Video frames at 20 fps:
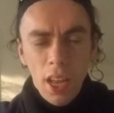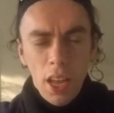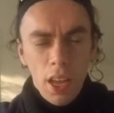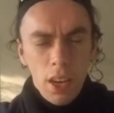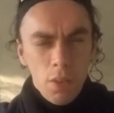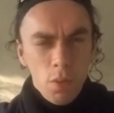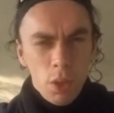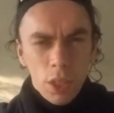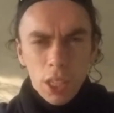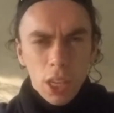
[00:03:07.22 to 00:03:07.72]

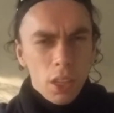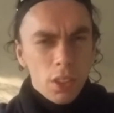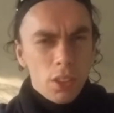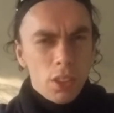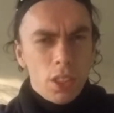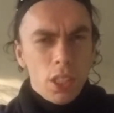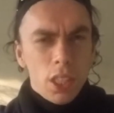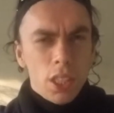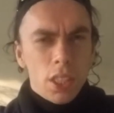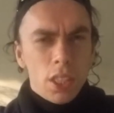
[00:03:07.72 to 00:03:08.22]
And
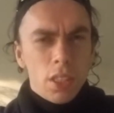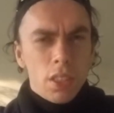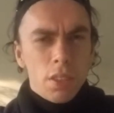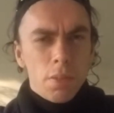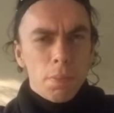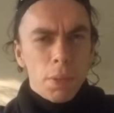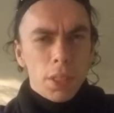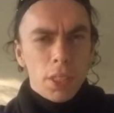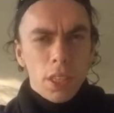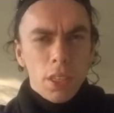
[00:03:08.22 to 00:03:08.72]
without
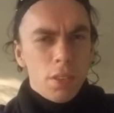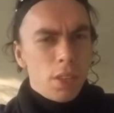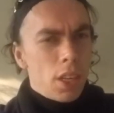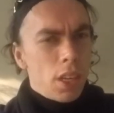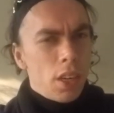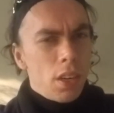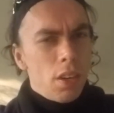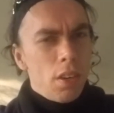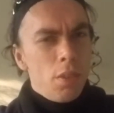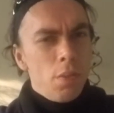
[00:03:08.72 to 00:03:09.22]
this
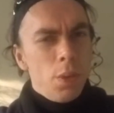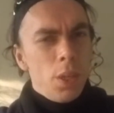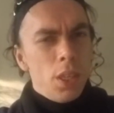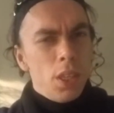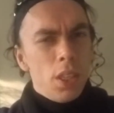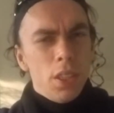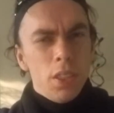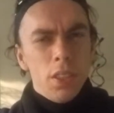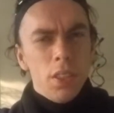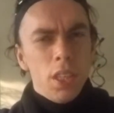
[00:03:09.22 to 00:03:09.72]
bacteria, we
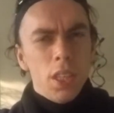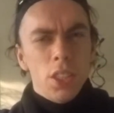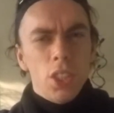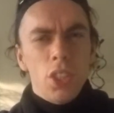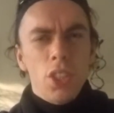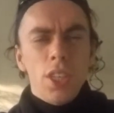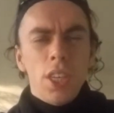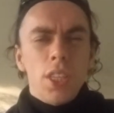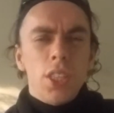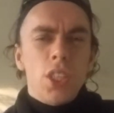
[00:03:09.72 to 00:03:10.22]

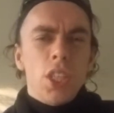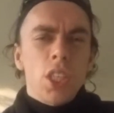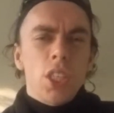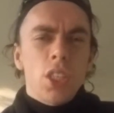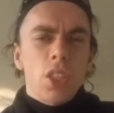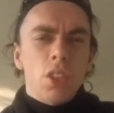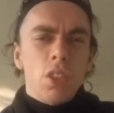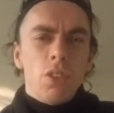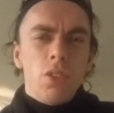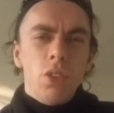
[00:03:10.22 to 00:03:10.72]
cannot
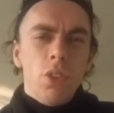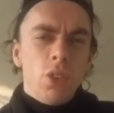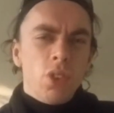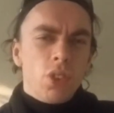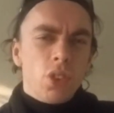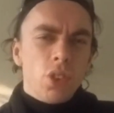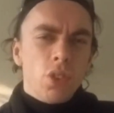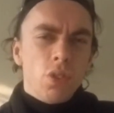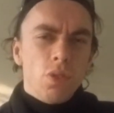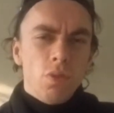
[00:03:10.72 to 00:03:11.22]
digest our food.